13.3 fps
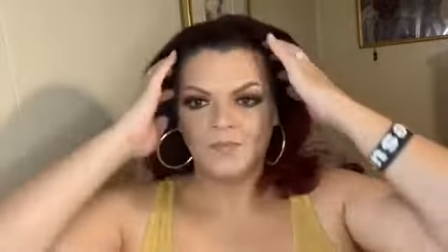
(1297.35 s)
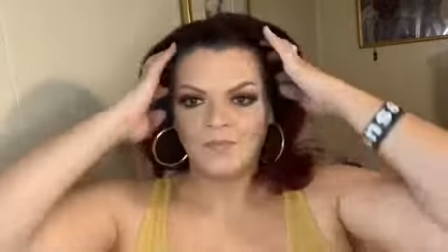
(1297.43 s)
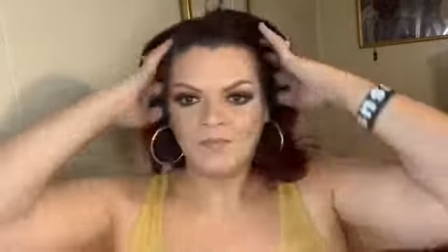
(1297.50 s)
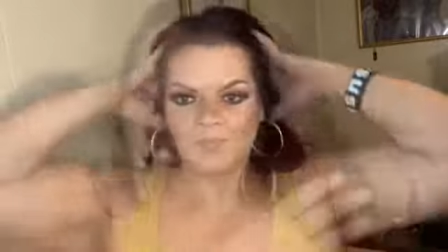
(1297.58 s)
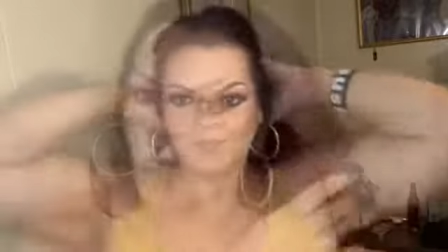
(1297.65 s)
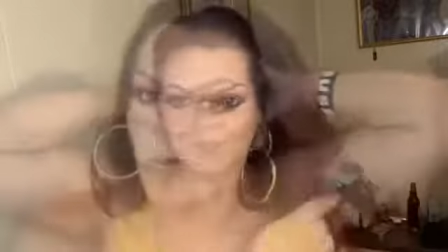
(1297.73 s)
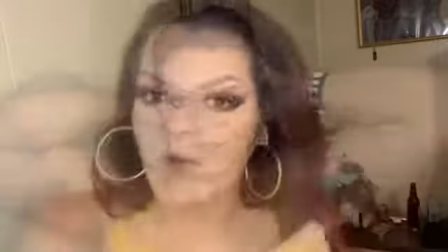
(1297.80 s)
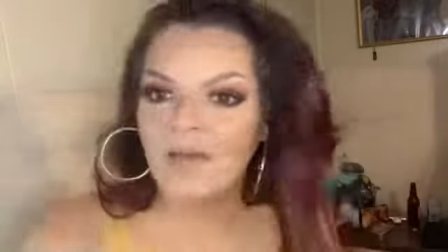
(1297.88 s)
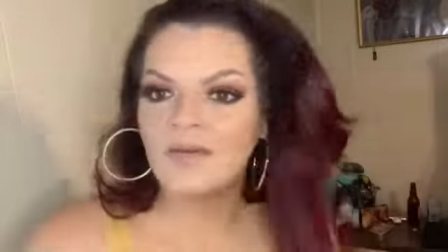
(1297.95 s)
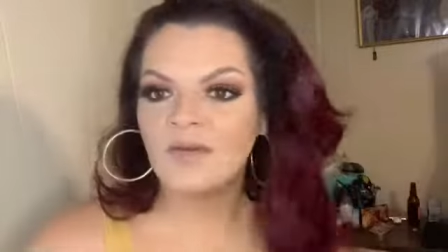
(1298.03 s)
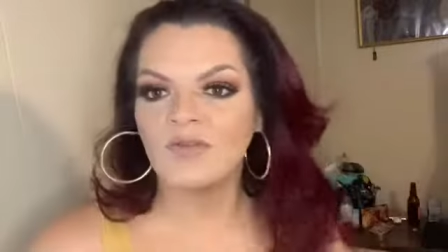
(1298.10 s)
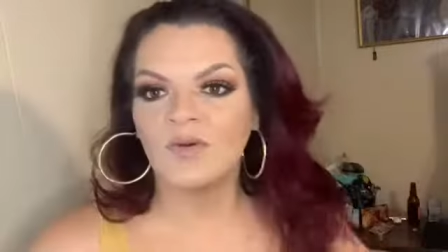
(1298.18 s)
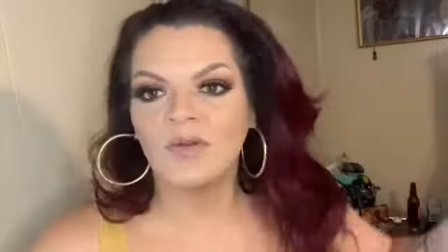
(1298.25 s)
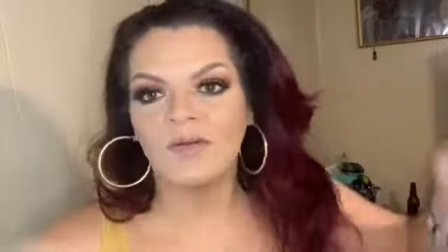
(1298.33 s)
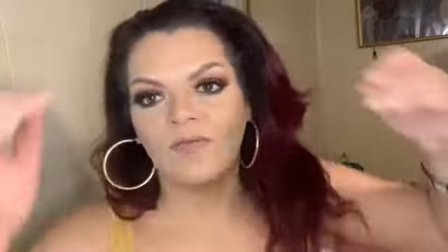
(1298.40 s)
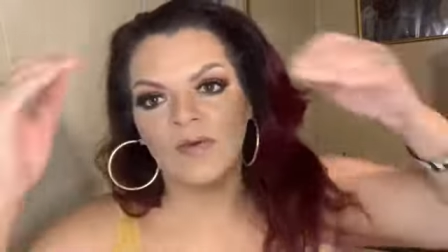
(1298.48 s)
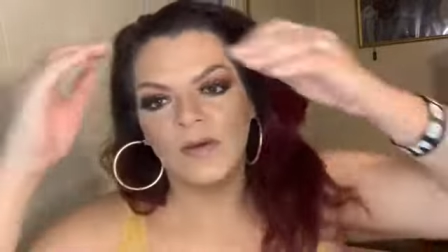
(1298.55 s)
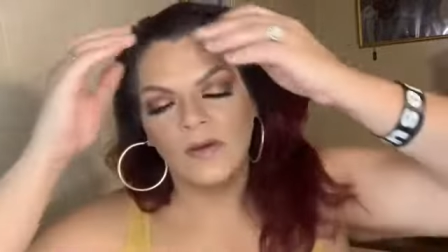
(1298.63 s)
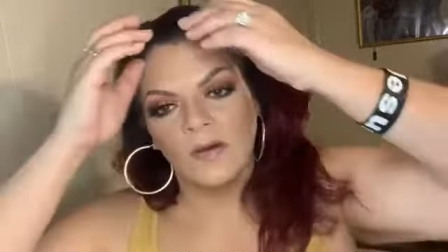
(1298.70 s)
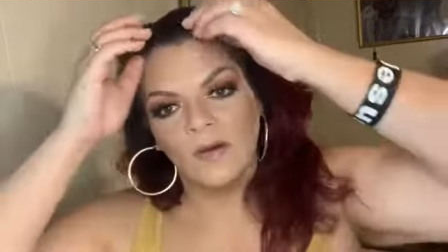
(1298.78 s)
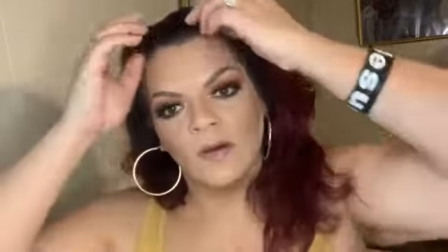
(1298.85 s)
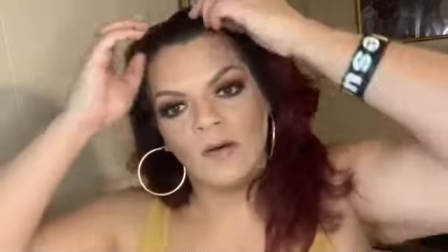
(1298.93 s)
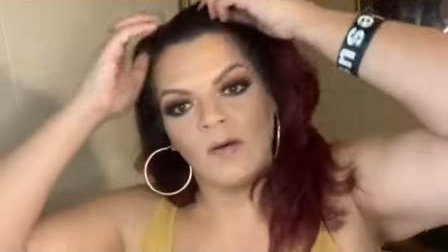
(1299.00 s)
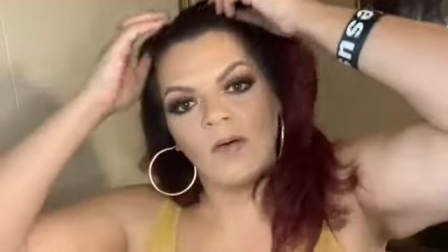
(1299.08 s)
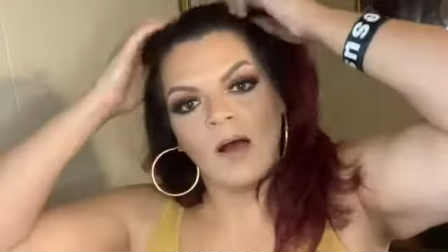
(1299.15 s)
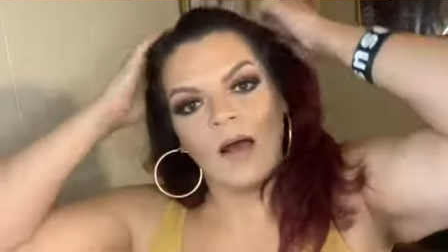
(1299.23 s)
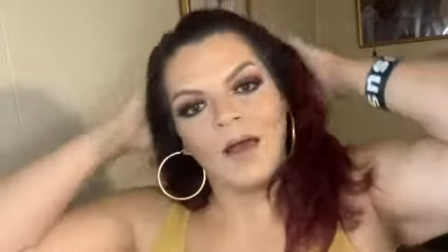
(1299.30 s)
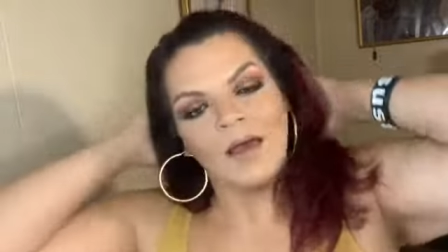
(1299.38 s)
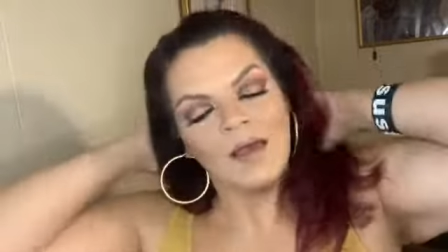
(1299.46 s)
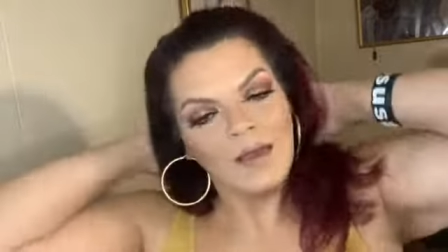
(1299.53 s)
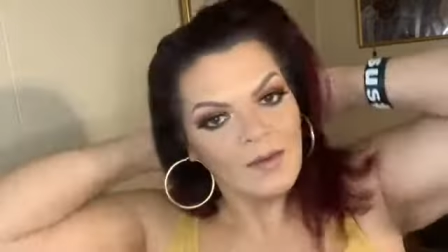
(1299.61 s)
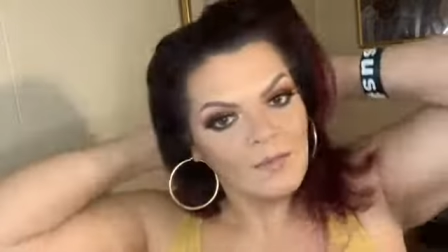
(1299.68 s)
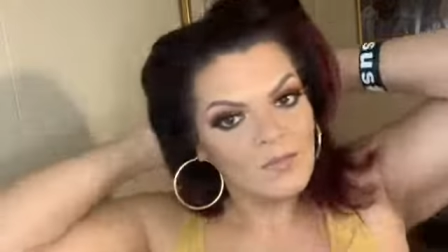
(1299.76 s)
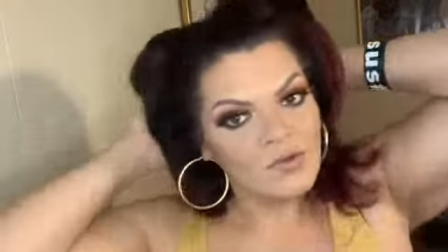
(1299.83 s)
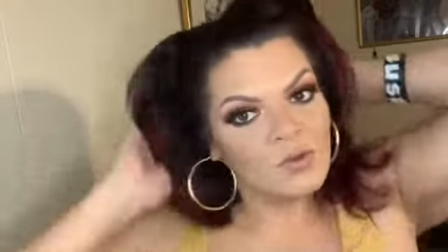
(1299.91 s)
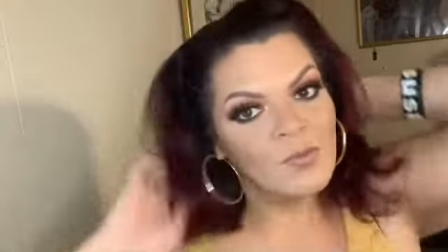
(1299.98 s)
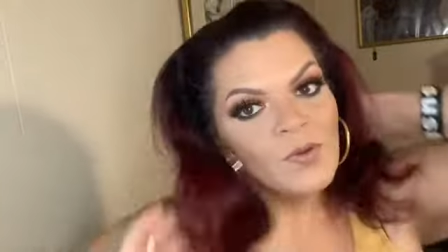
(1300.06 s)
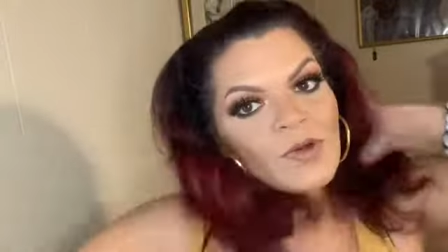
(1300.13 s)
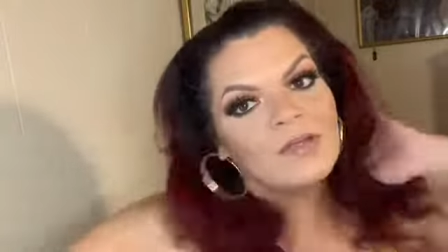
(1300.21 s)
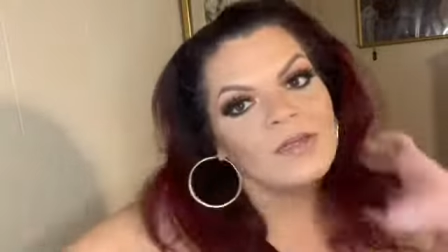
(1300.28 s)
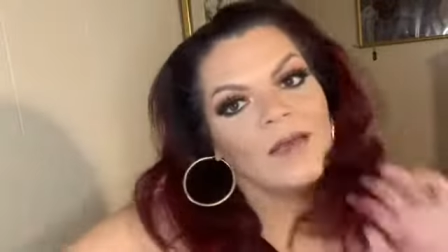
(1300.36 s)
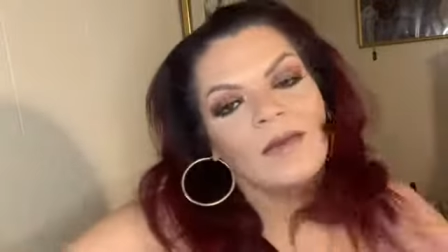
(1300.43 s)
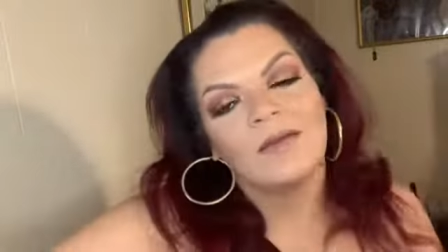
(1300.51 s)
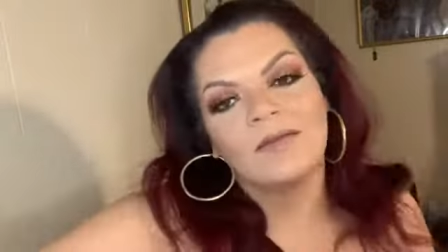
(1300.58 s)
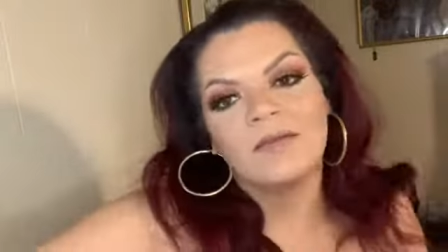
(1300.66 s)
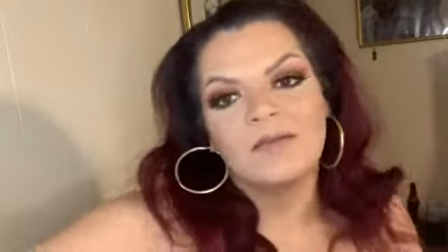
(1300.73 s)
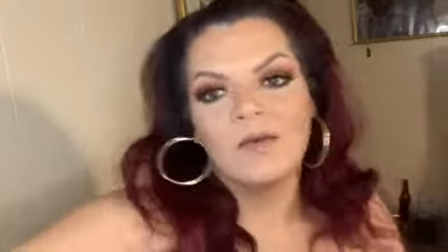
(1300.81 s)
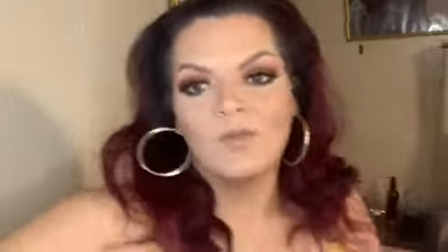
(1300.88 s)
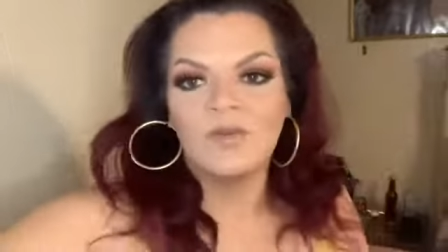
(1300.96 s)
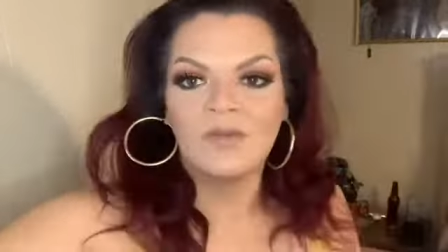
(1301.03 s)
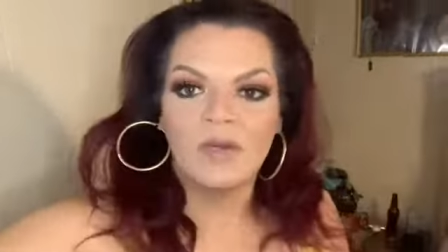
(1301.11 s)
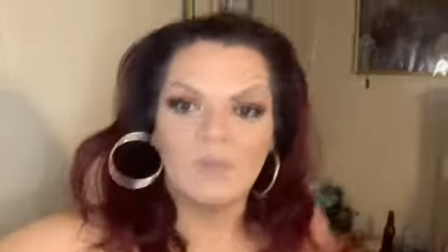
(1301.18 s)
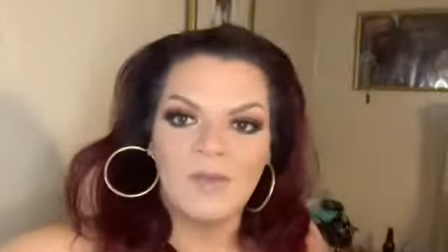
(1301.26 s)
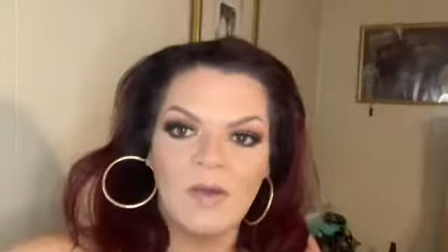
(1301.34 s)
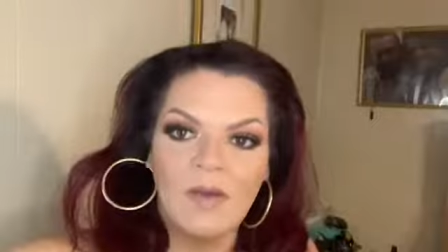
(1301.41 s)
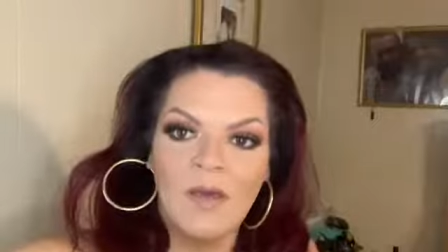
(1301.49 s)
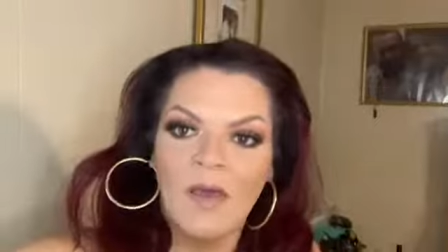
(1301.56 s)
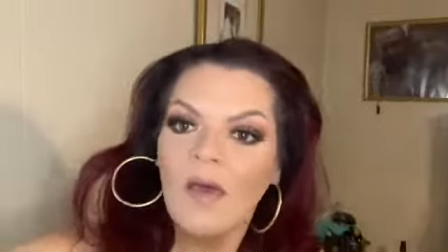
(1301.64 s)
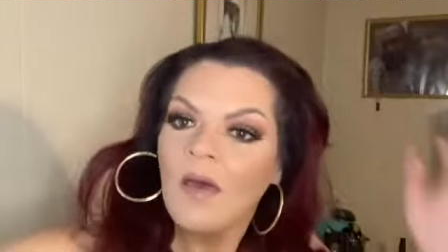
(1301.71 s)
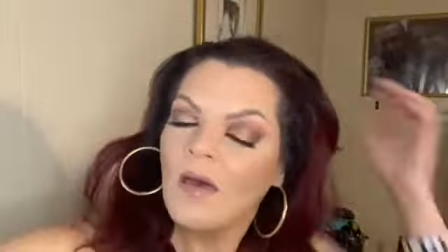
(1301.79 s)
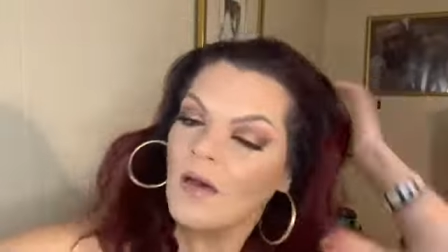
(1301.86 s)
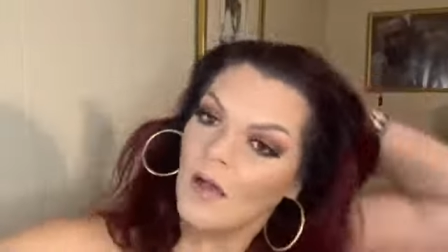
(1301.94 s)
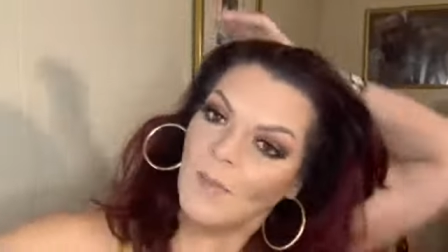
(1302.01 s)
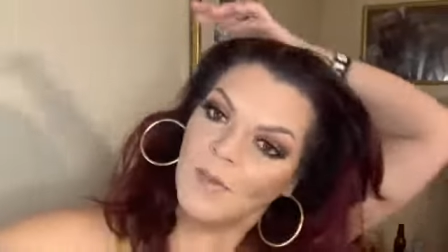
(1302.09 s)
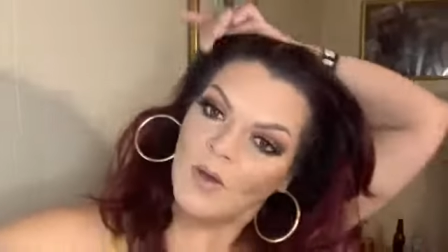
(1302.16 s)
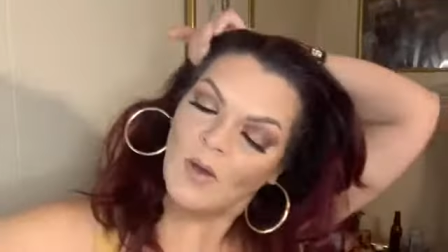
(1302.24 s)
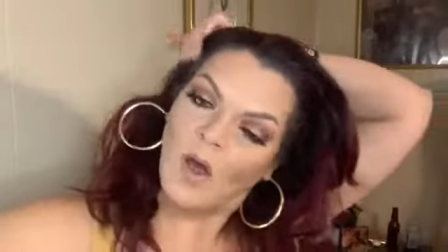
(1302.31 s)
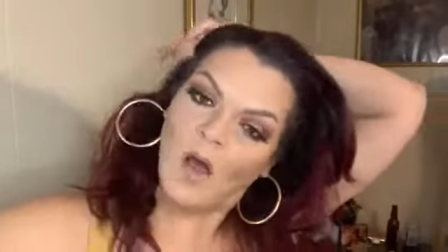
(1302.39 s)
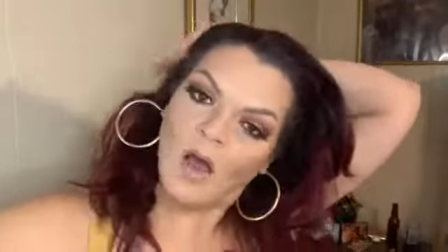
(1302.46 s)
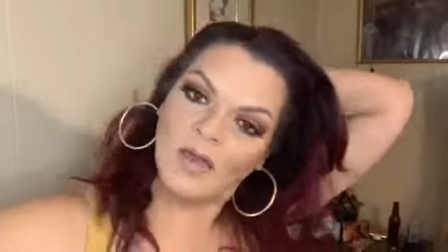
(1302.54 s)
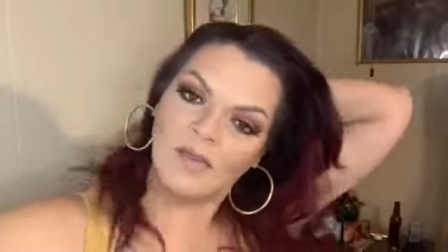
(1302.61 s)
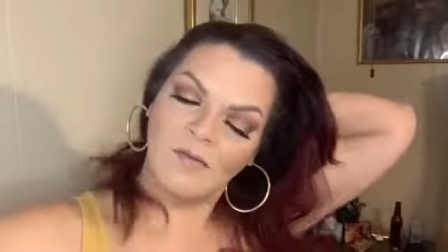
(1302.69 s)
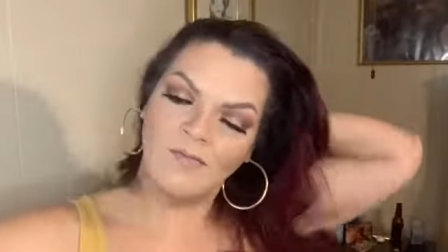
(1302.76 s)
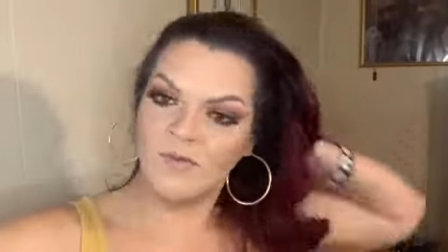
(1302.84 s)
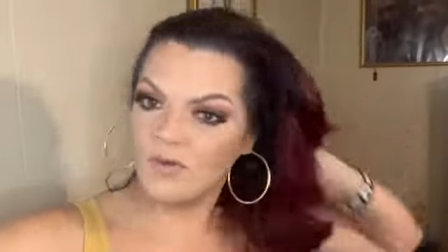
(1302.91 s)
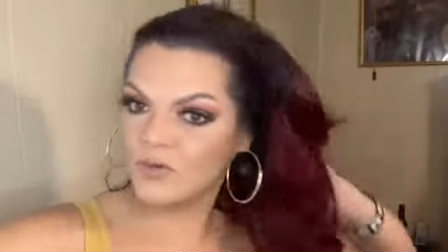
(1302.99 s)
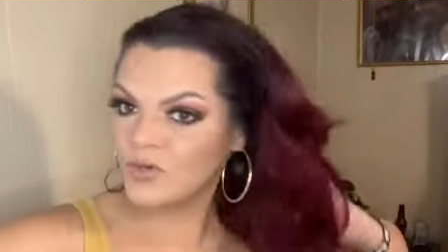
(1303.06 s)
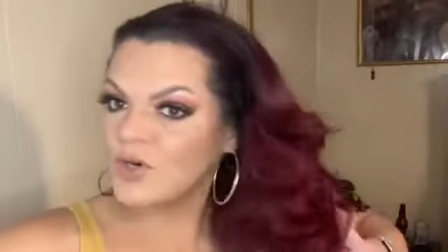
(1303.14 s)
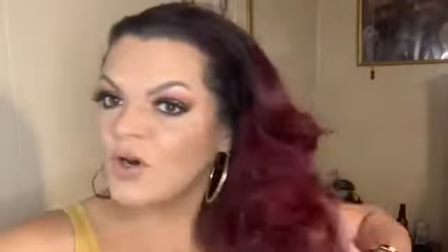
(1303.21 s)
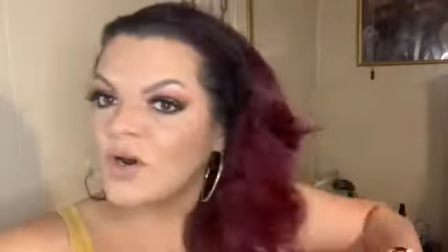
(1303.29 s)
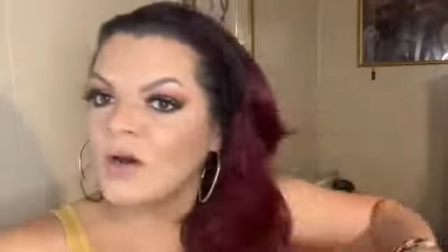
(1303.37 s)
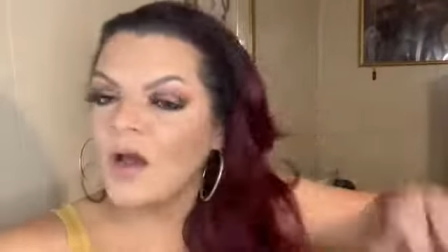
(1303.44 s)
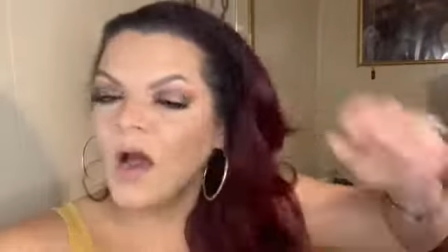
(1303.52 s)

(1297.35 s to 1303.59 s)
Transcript: I hope you guys enjoyed the video. I am super excited to see what's going to be coming along in the future.